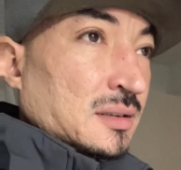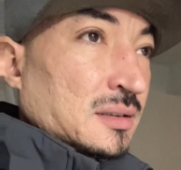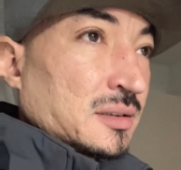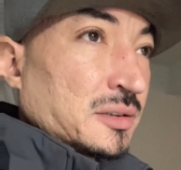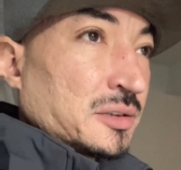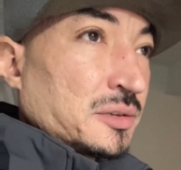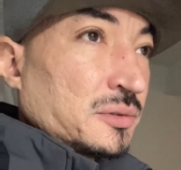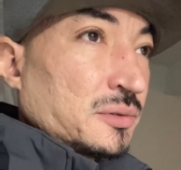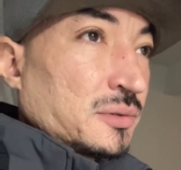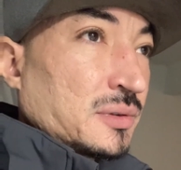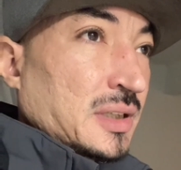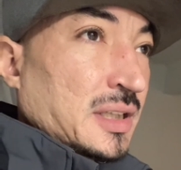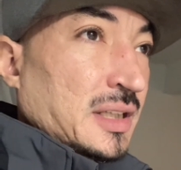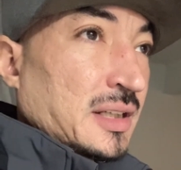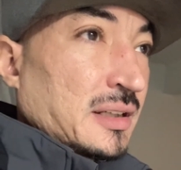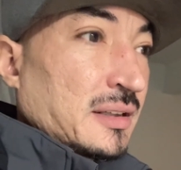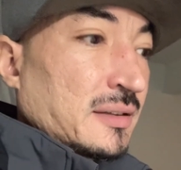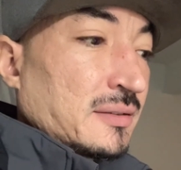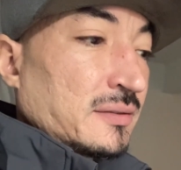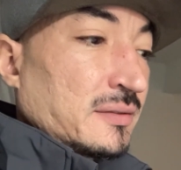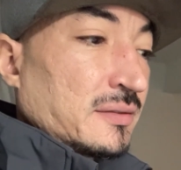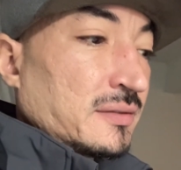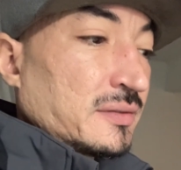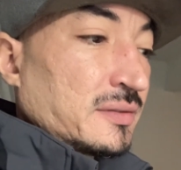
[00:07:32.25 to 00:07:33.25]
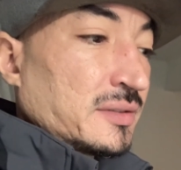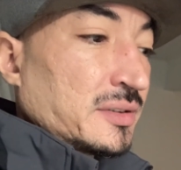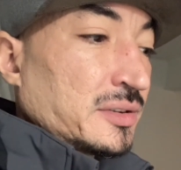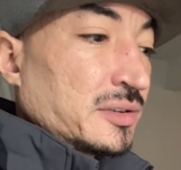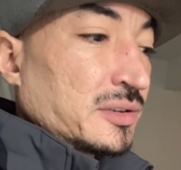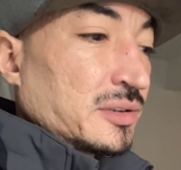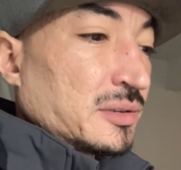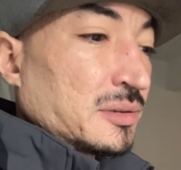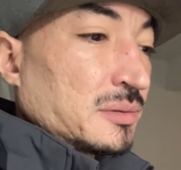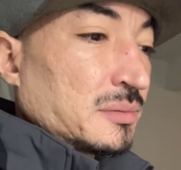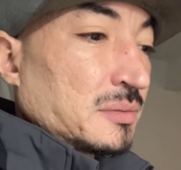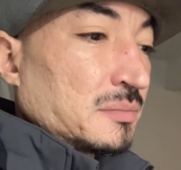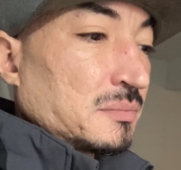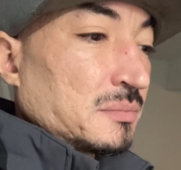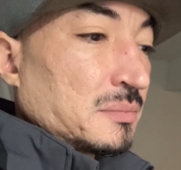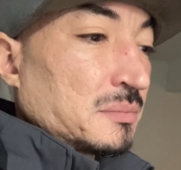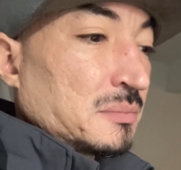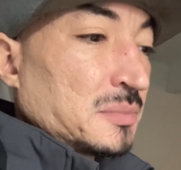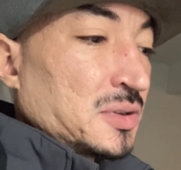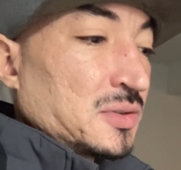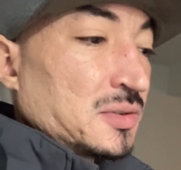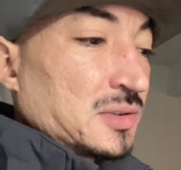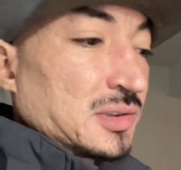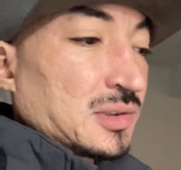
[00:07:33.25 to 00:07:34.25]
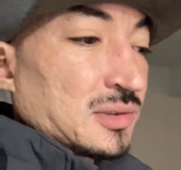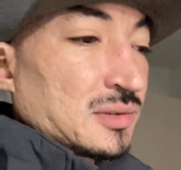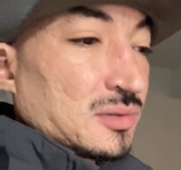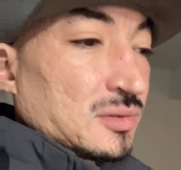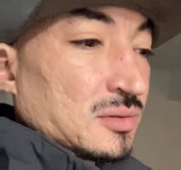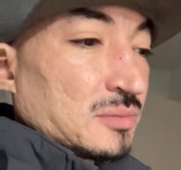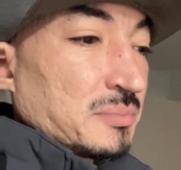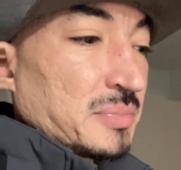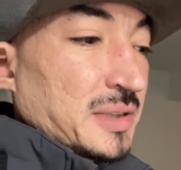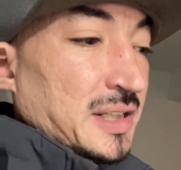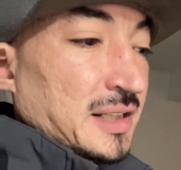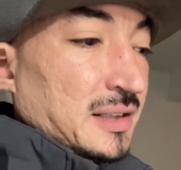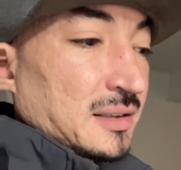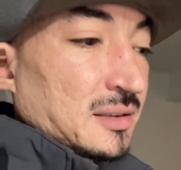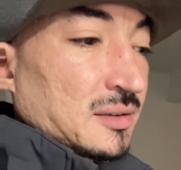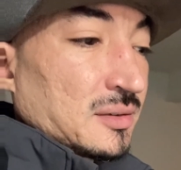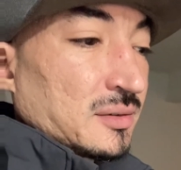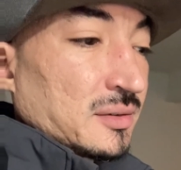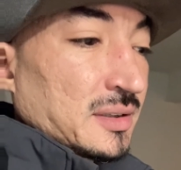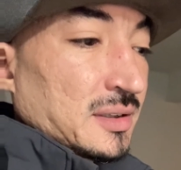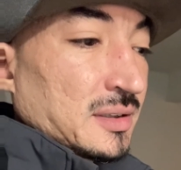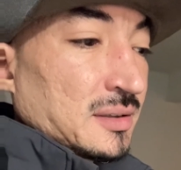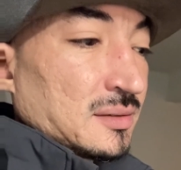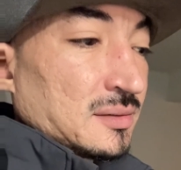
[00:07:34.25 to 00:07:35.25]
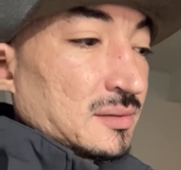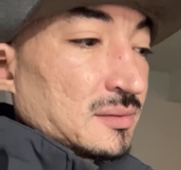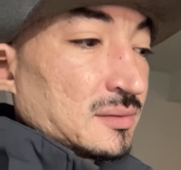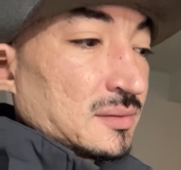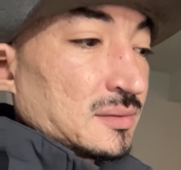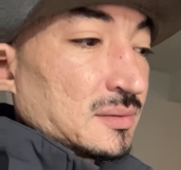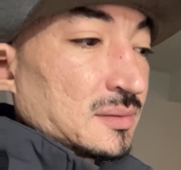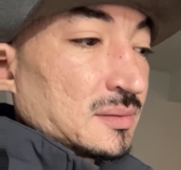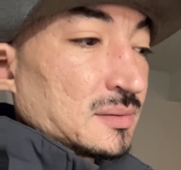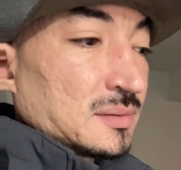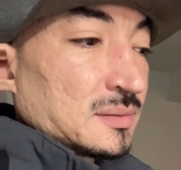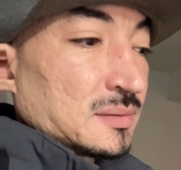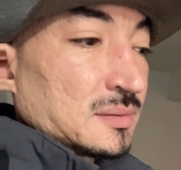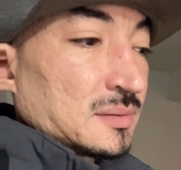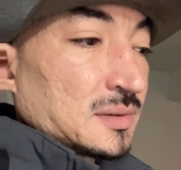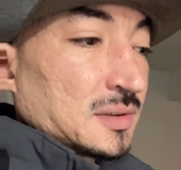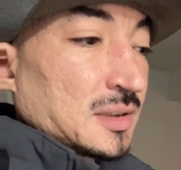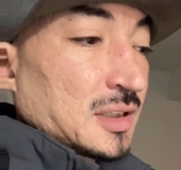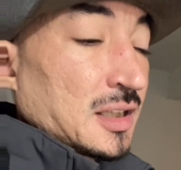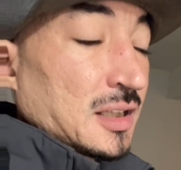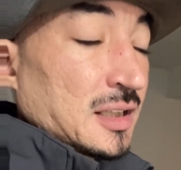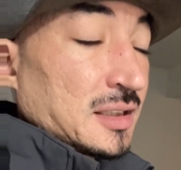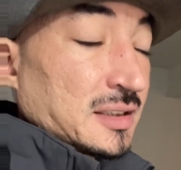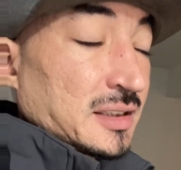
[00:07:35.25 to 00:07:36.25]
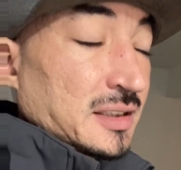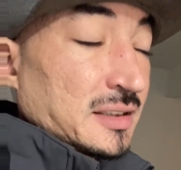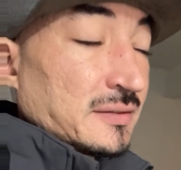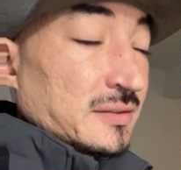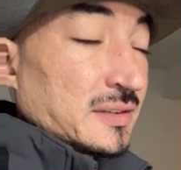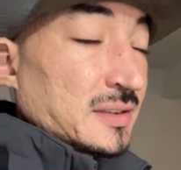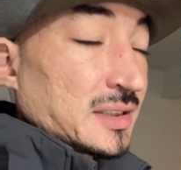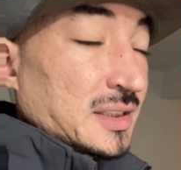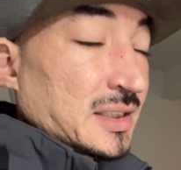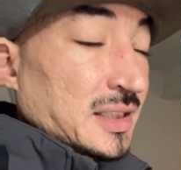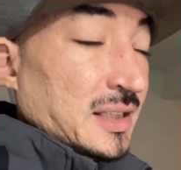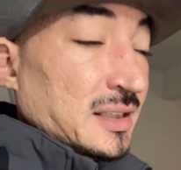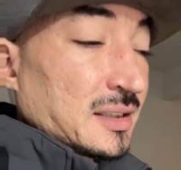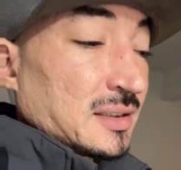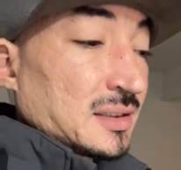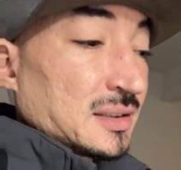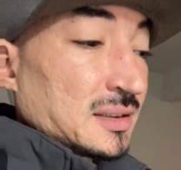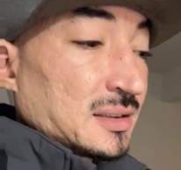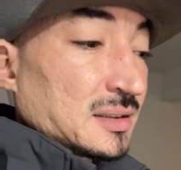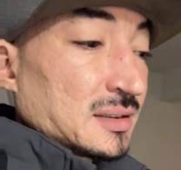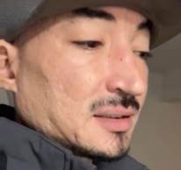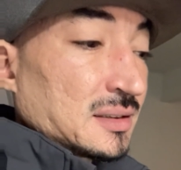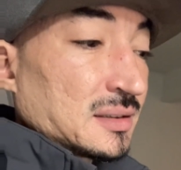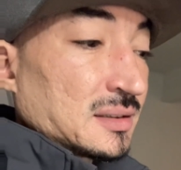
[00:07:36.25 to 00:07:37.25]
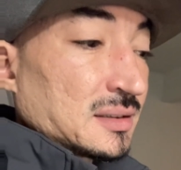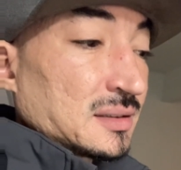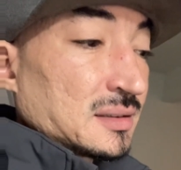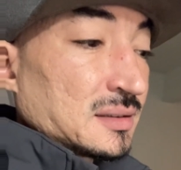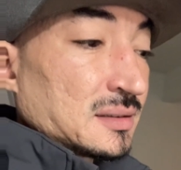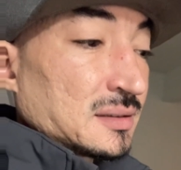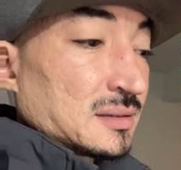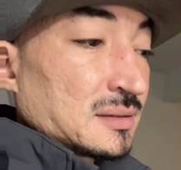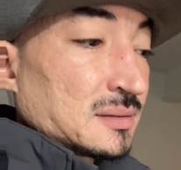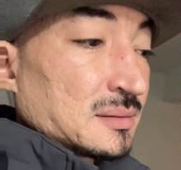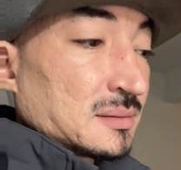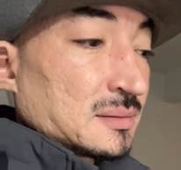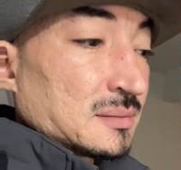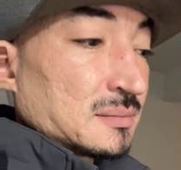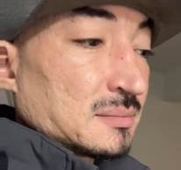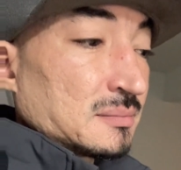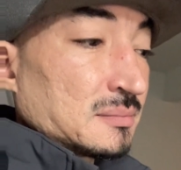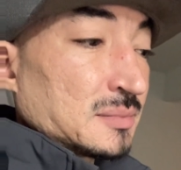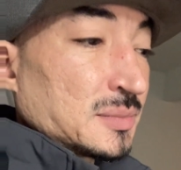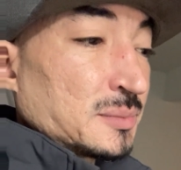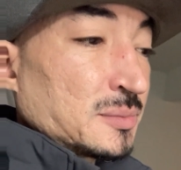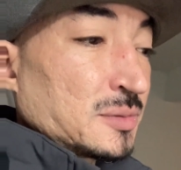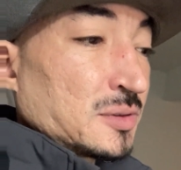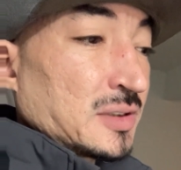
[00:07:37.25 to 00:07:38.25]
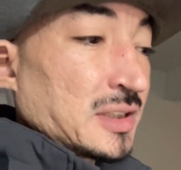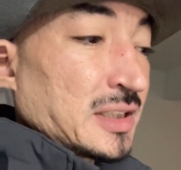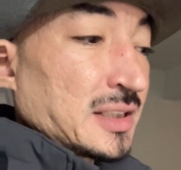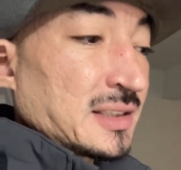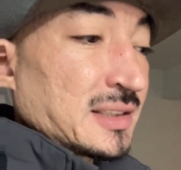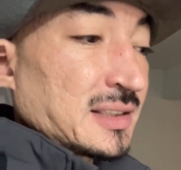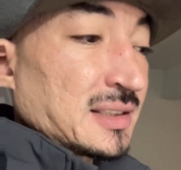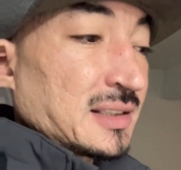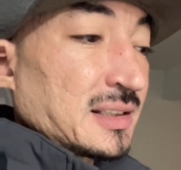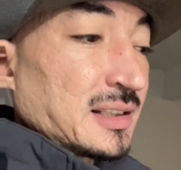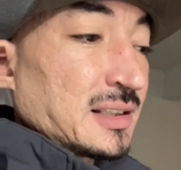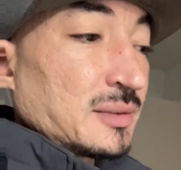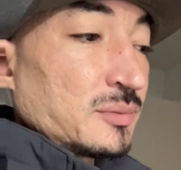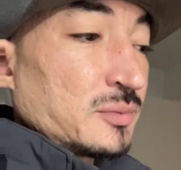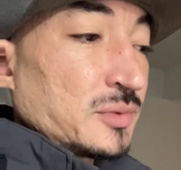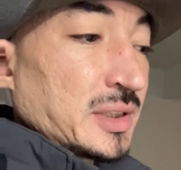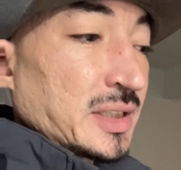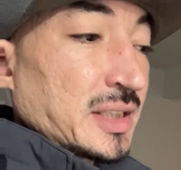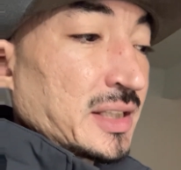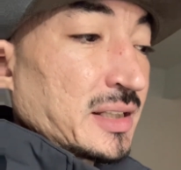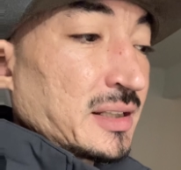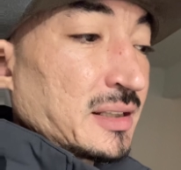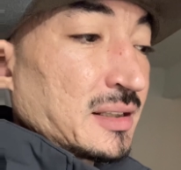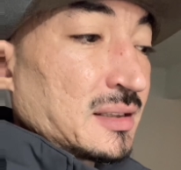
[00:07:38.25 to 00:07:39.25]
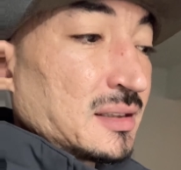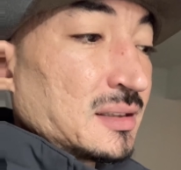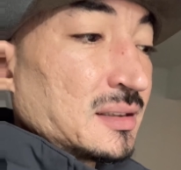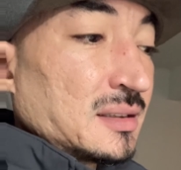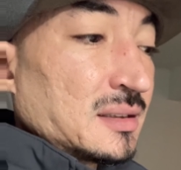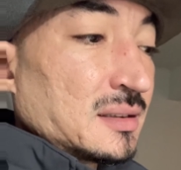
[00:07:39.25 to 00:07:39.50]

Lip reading: You have your musical background, God-given talent. Remember that sign we had?